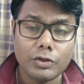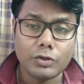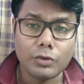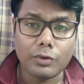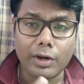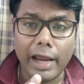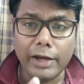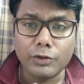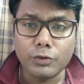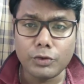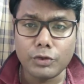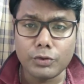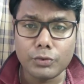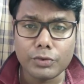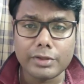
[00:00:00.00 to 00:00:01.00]
So try
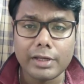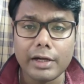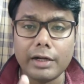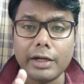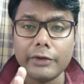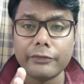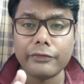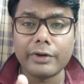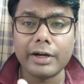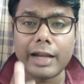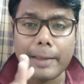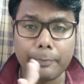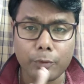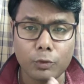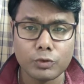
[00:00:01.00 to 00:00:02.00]
to use
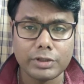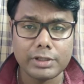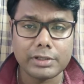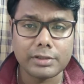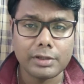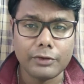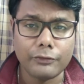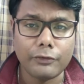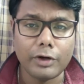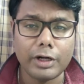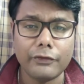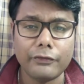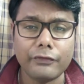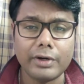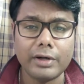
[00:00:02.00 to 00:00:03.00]
different approaches
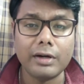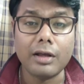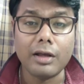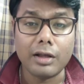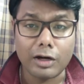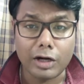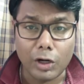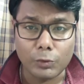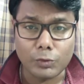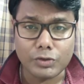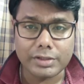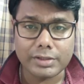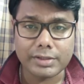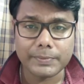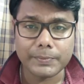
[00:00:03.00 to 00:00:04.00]
for different
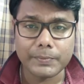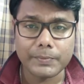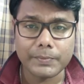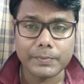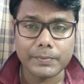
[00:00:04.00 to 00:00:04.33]
rounds.